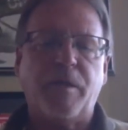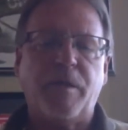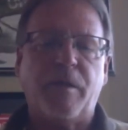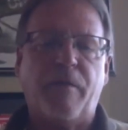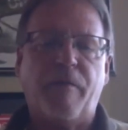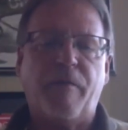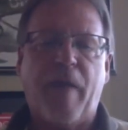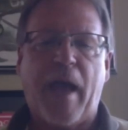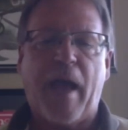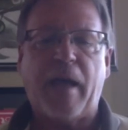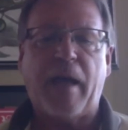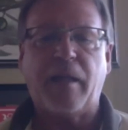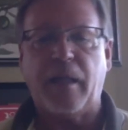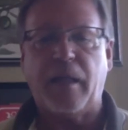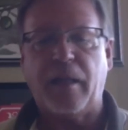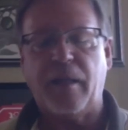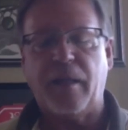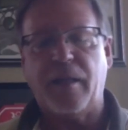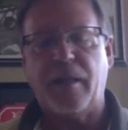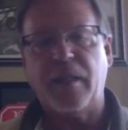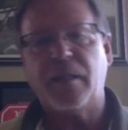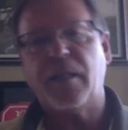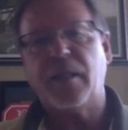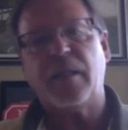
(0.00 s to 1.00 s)
the fact that
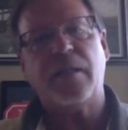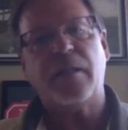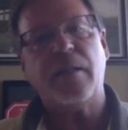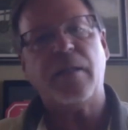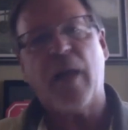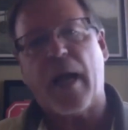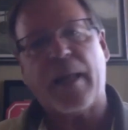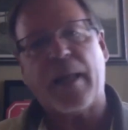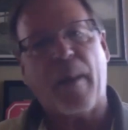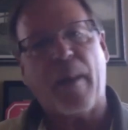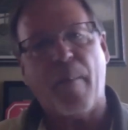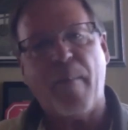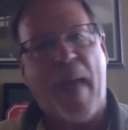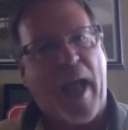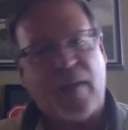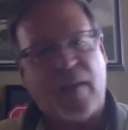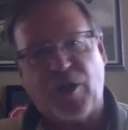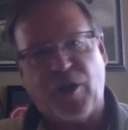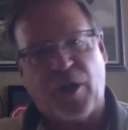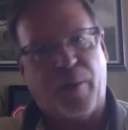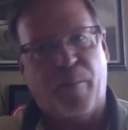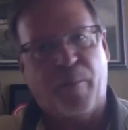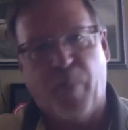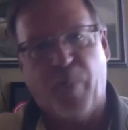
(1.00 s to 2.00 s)
this is not a
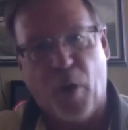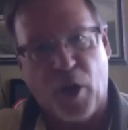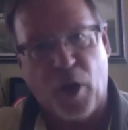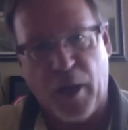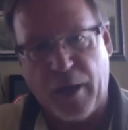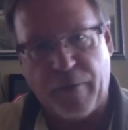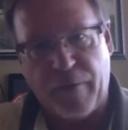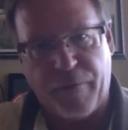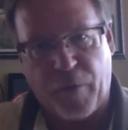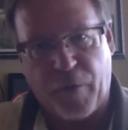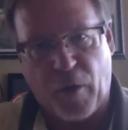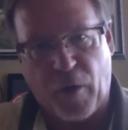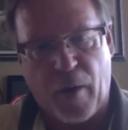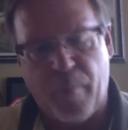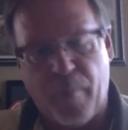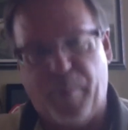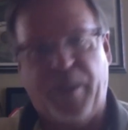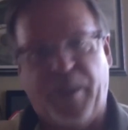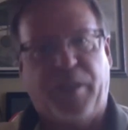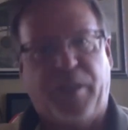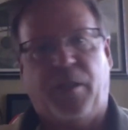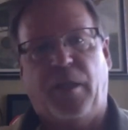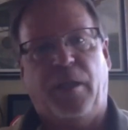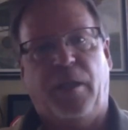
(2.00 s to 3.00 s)
magic bullet for our
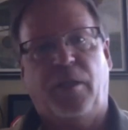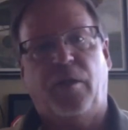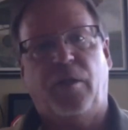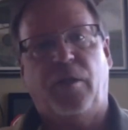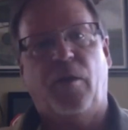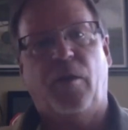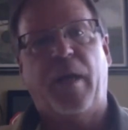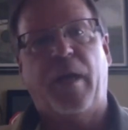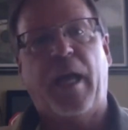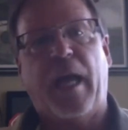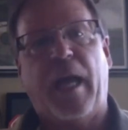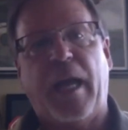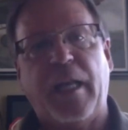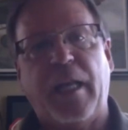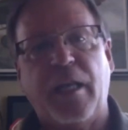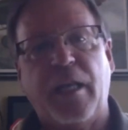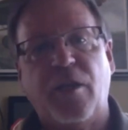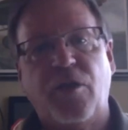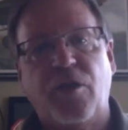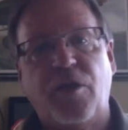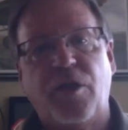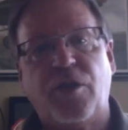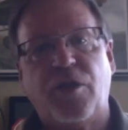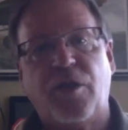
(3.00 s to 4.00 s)
business, okay? It
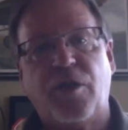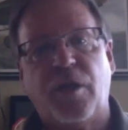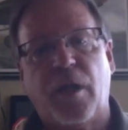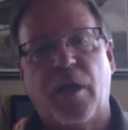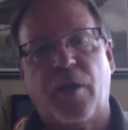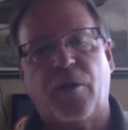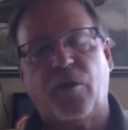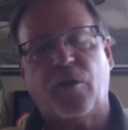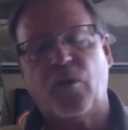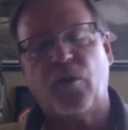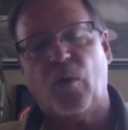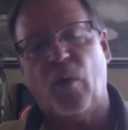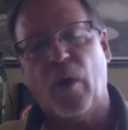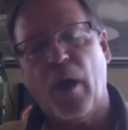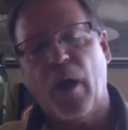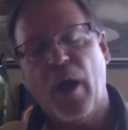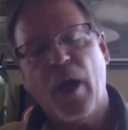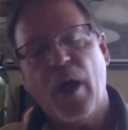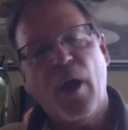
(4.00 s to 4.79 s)
is just another tool.